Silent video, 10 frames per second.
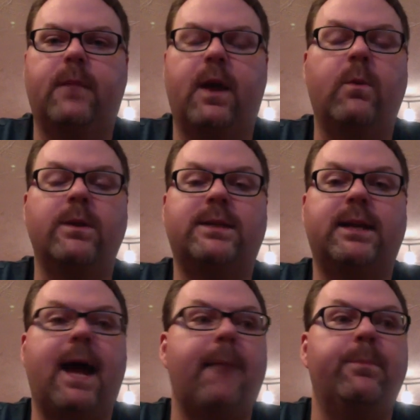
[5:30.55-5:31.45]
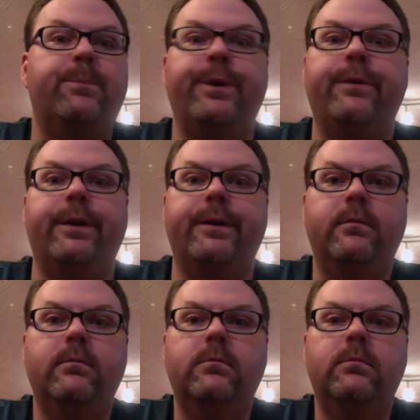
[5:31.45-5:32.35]
I don't want to see it happen, period.
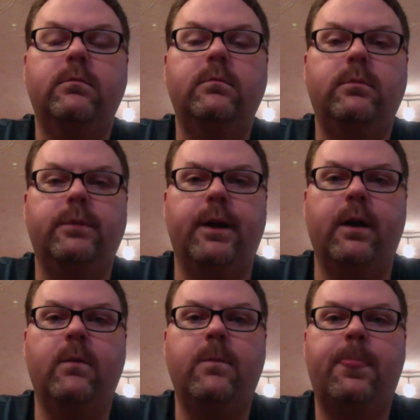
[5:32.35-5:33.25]
You know?